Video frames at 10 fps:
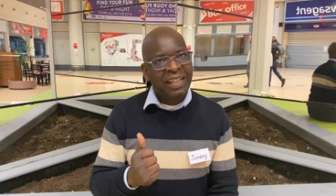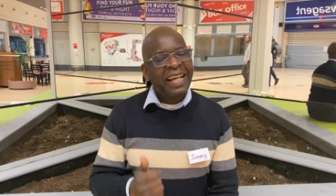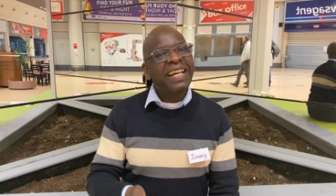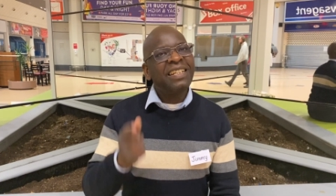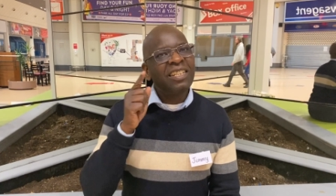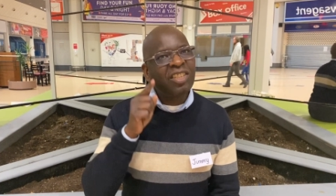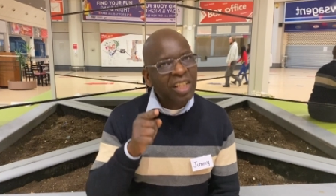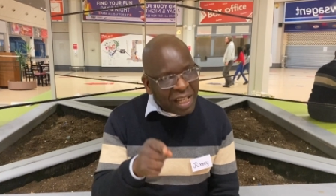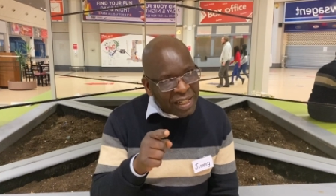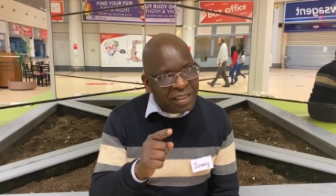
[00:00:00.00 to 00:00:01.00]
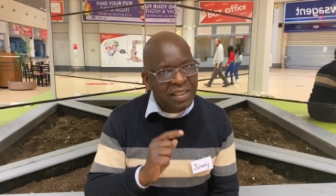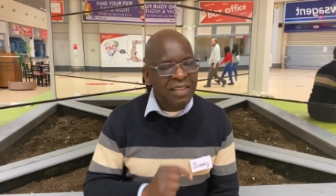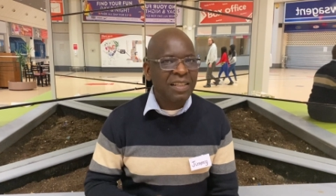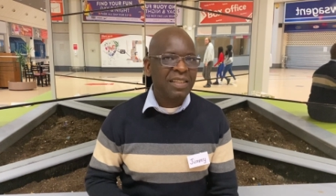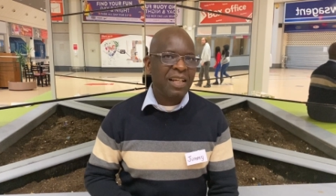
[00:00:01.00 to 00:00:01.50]
And the challenge is
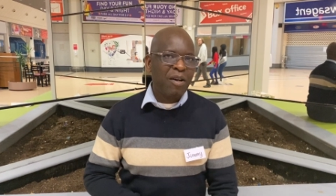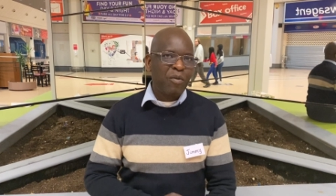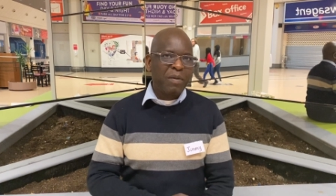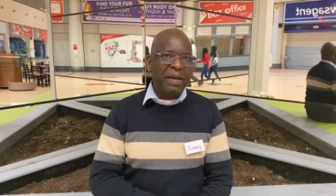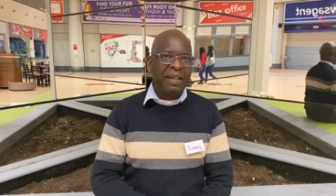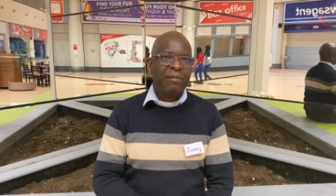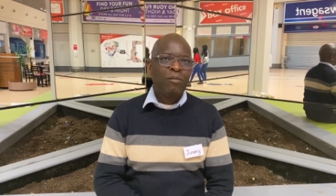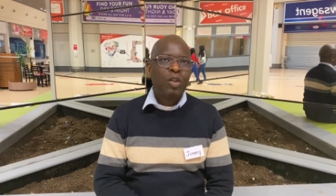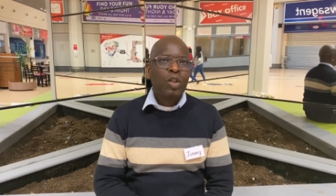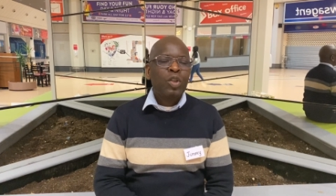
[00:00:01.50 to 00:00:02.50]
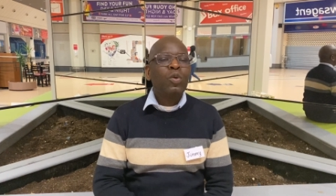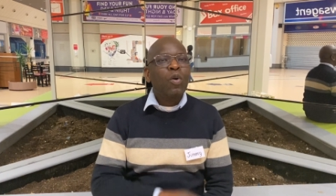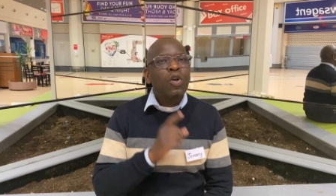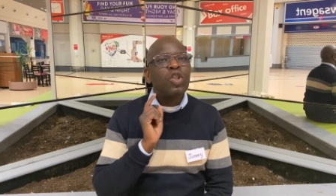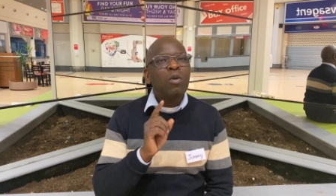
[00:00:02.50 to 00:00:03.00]
these young women to
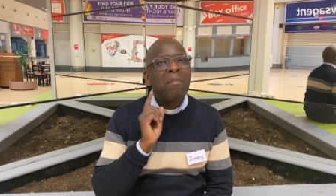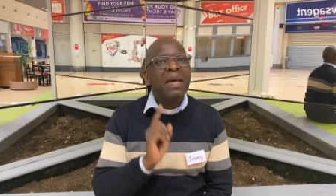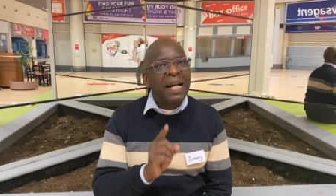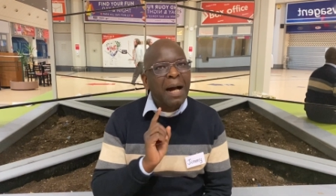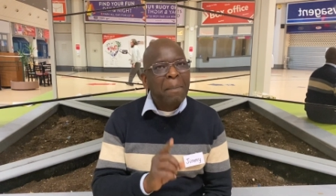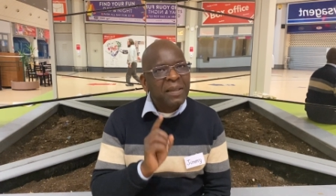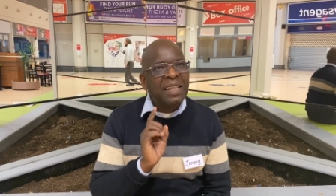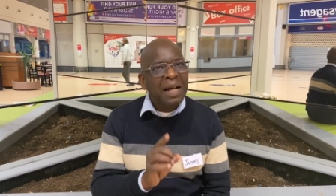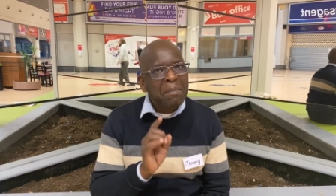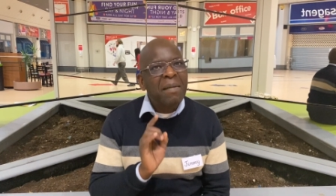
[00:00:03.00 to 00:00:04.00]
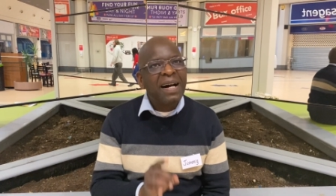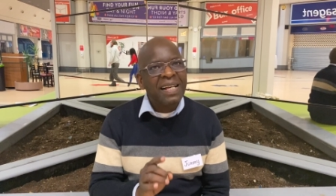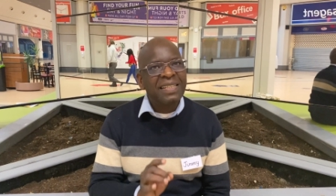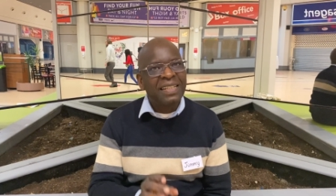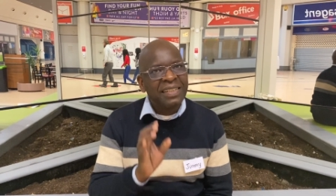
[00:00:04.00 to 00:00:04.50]
also make up their
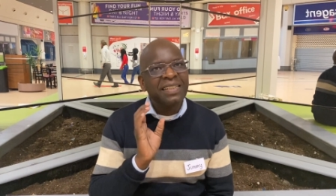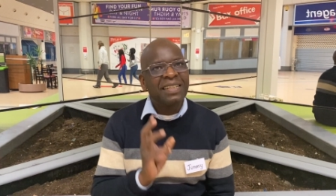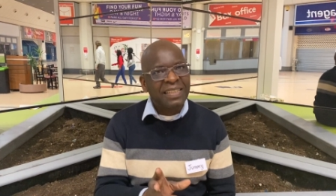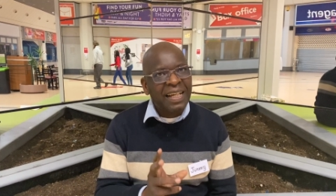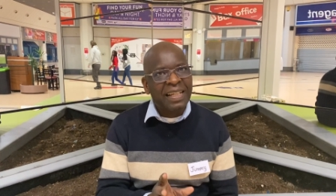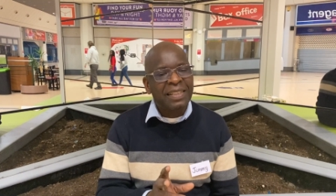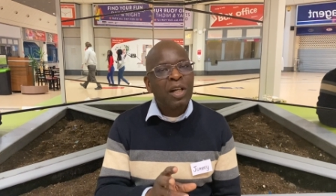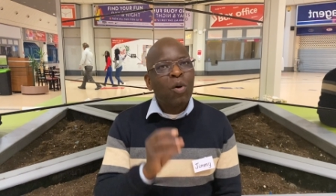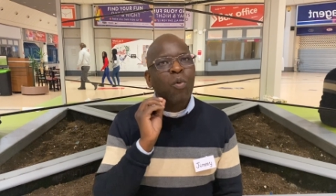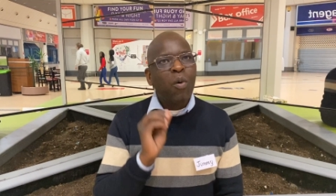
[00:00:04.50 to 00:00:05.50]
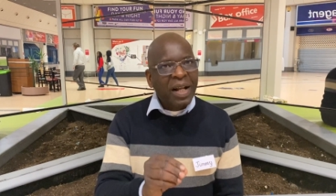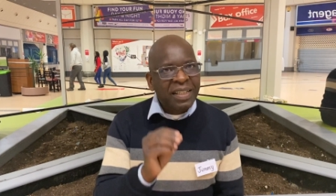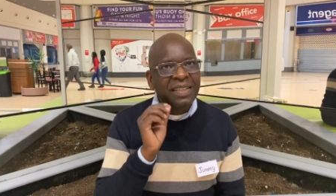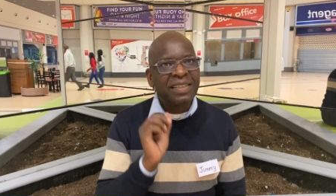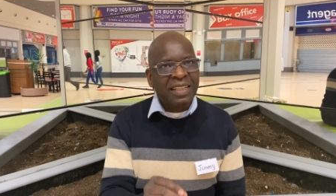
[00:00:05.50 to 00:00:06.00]
minds and decide what
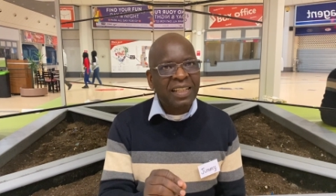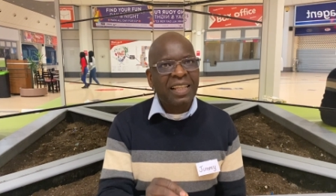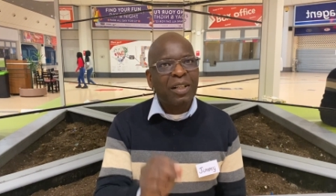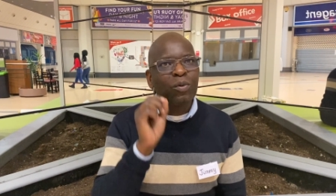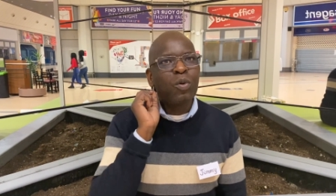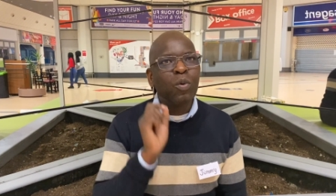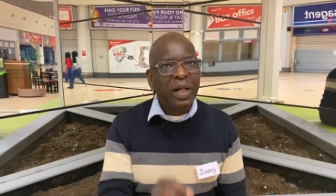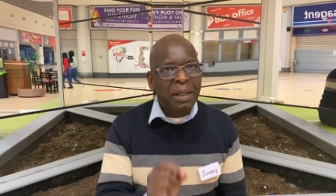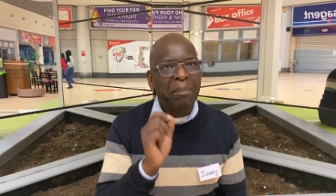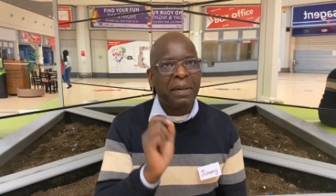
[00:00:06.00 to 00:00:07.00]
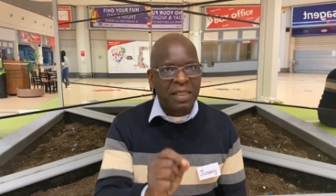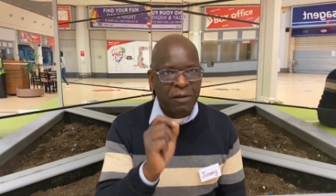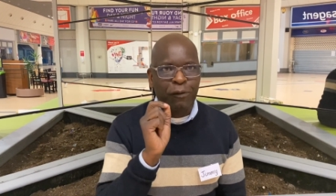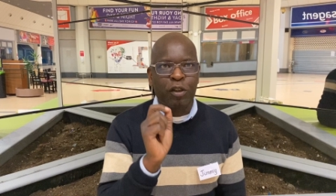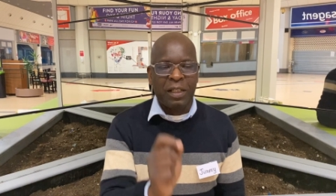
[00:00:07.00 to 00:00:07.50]
is it that will work best
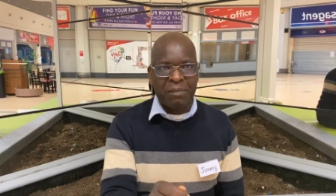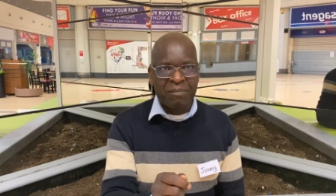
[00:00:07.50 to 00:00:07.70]
for them.